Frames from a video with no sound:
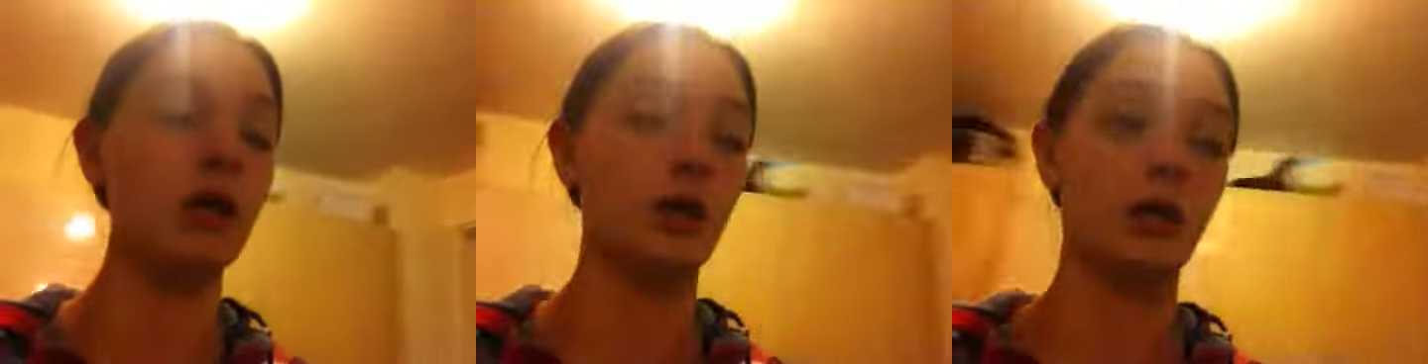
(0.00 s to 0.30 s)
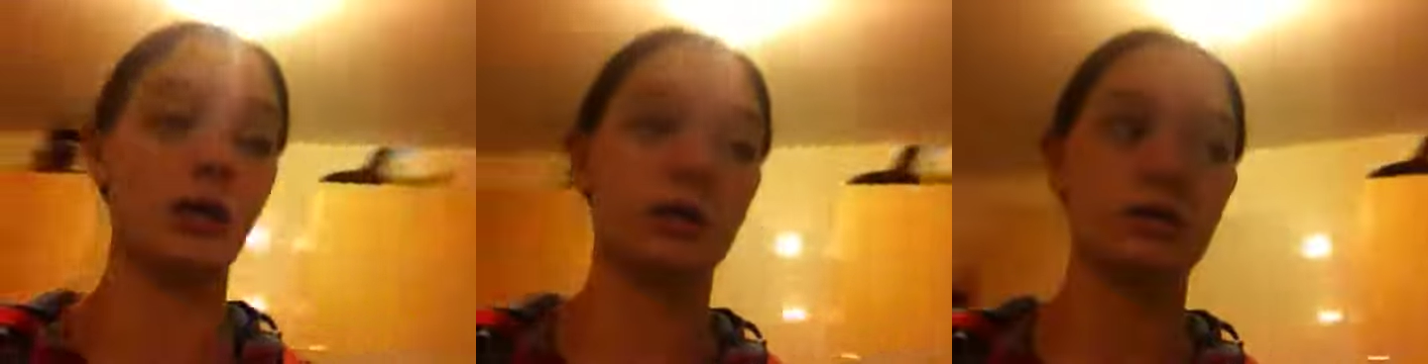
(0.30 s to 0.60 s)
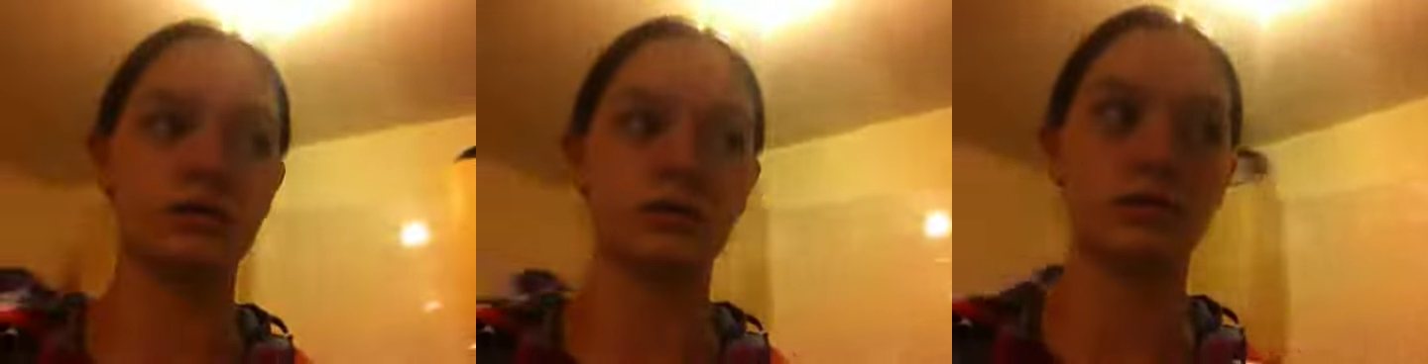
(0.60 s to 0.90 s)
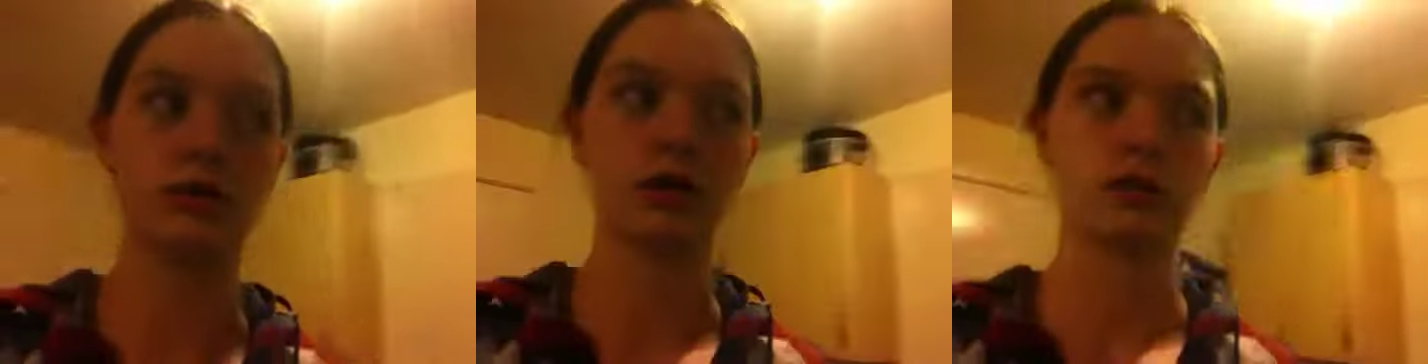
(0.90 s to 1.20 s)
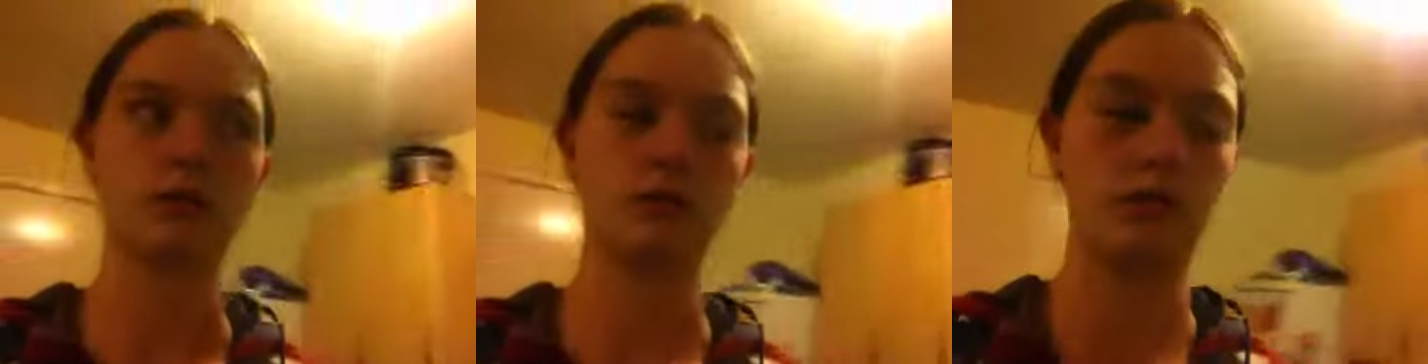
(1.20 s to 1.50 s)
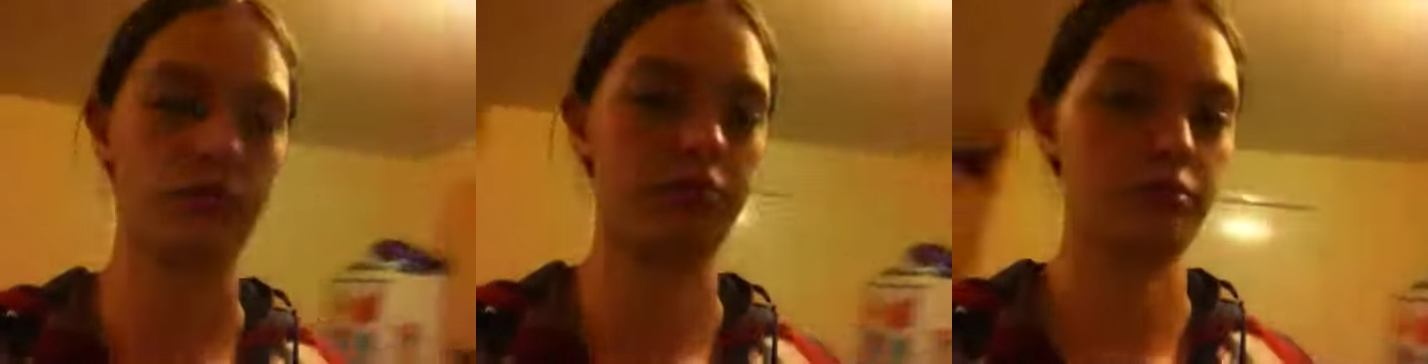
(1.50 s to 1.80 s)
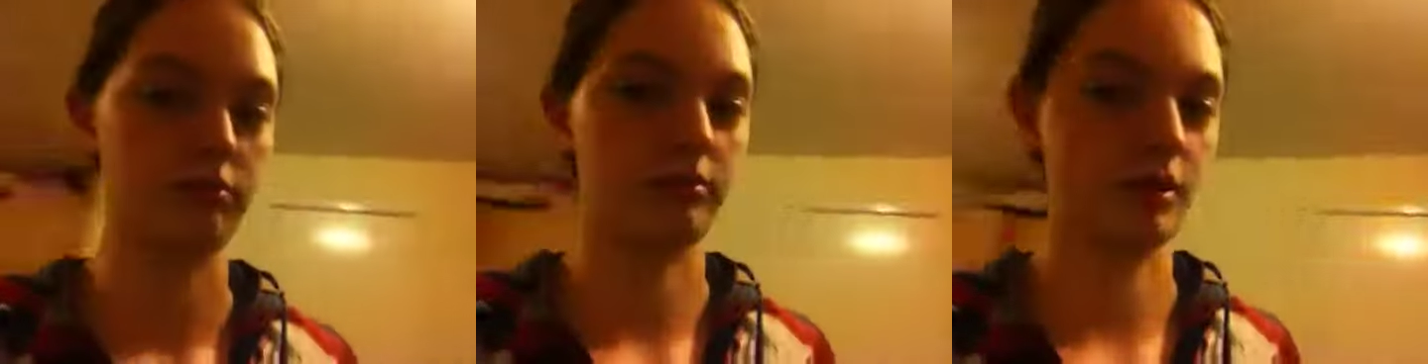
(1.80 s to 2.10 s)
Uh, so I
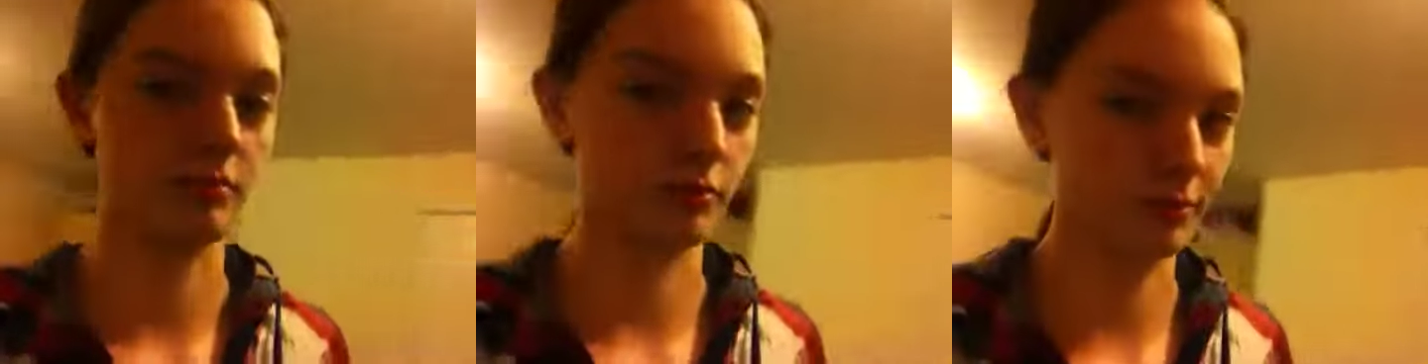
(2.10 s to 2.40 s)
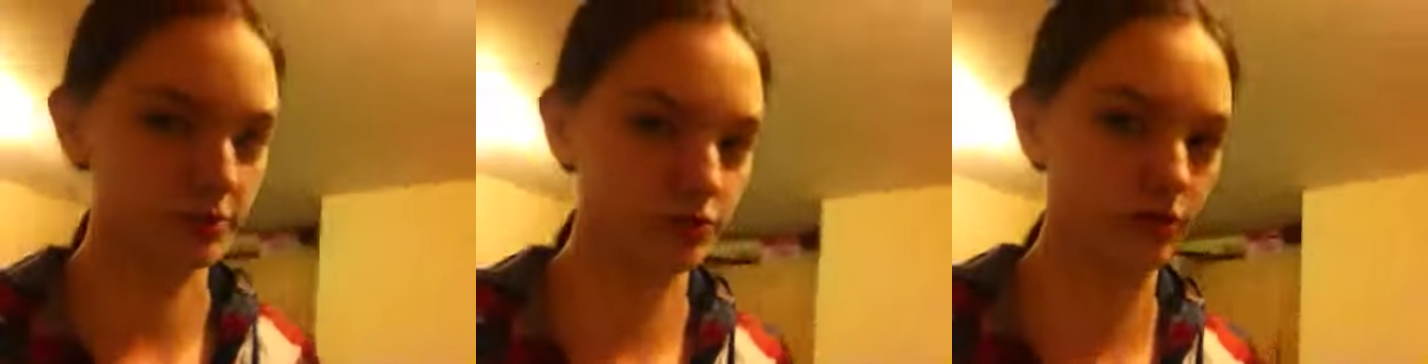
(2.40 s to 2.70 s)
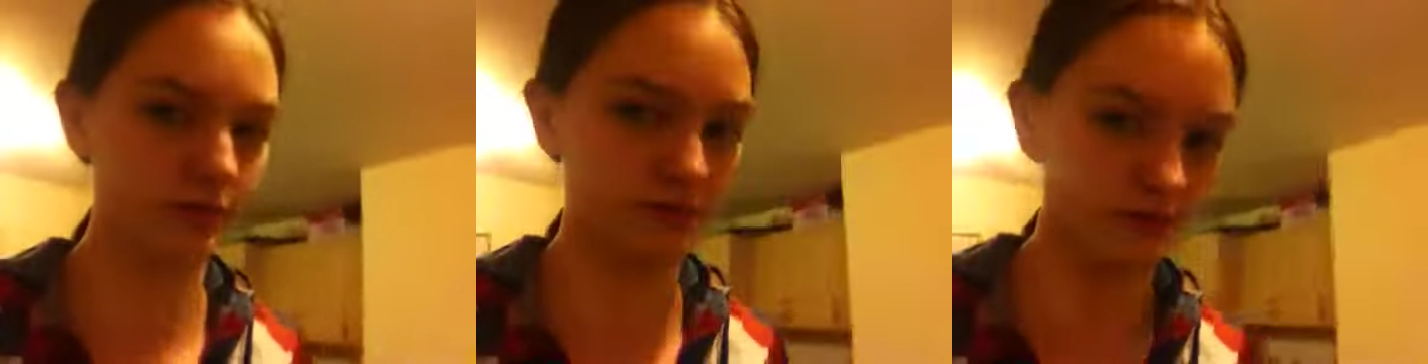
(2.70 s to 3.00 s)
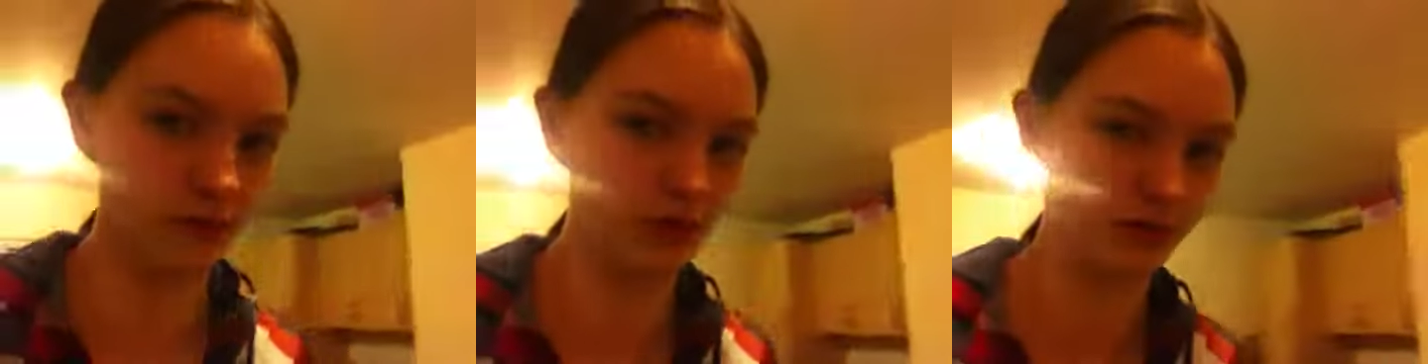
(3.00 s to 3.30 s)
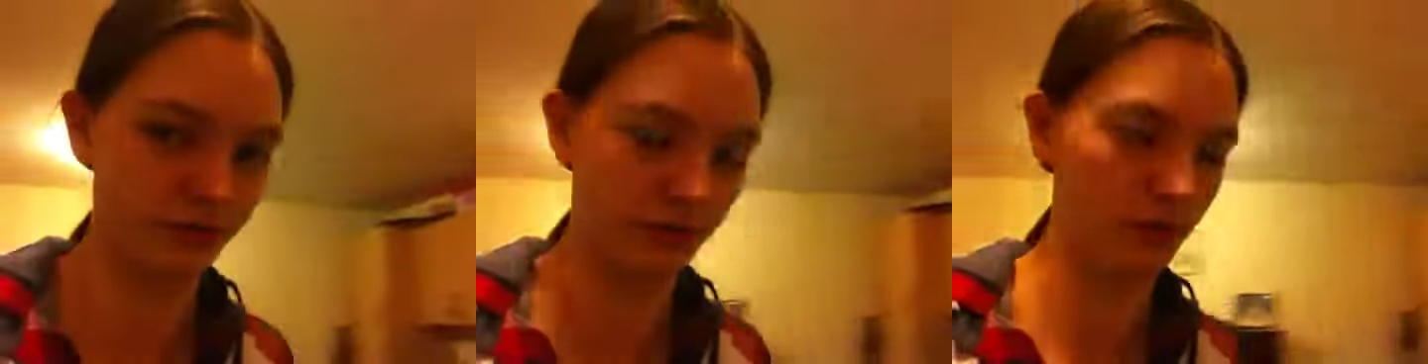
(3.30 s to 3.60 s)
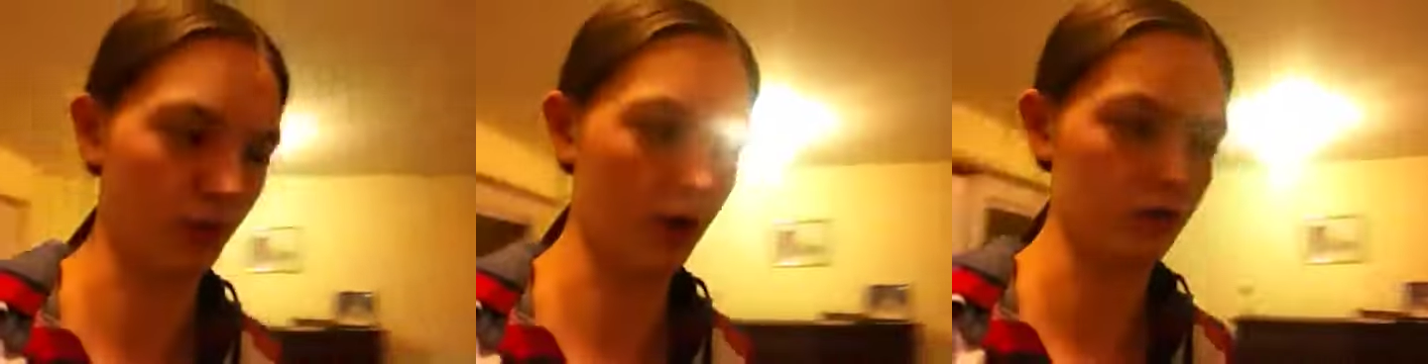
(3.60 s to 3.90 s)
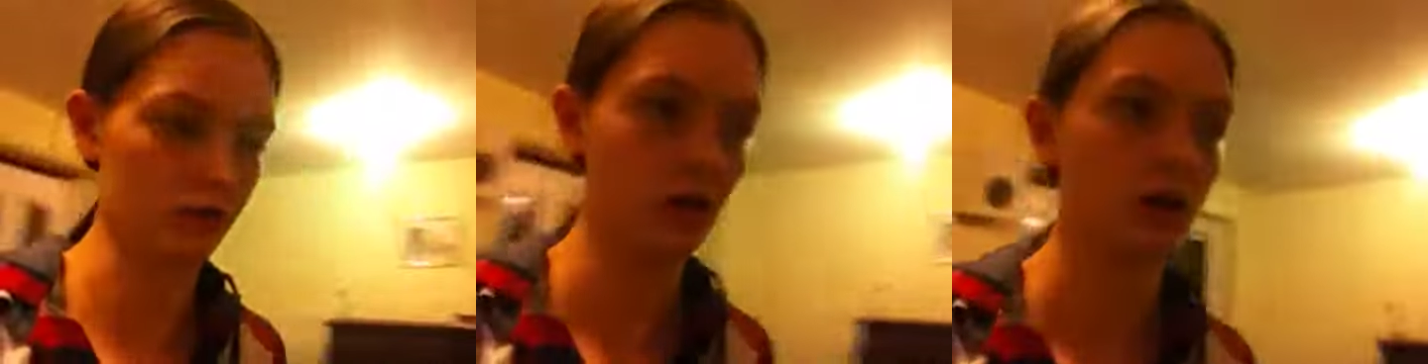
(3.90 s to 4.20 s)
think I'm gonna be screwed for vlogs for a while,